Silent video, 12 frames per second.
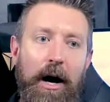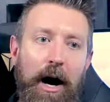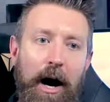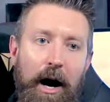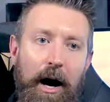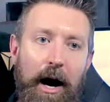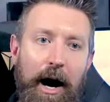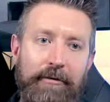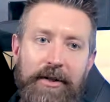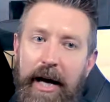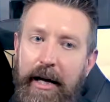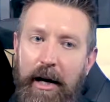
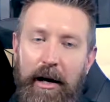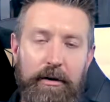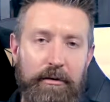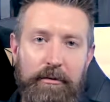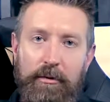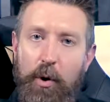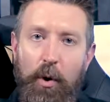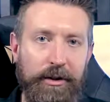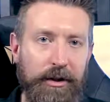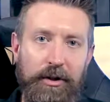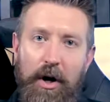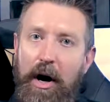I've taken
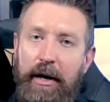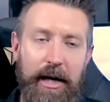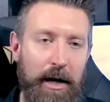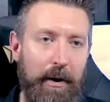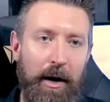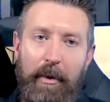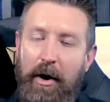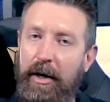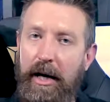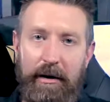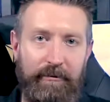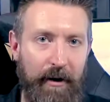courses on email
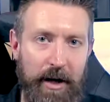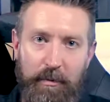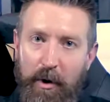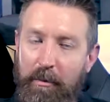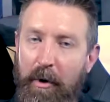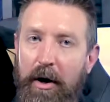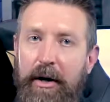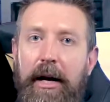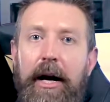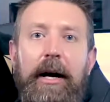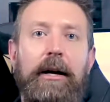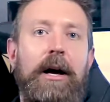marketing, Facebook
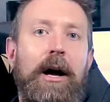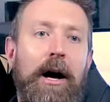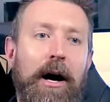marketing,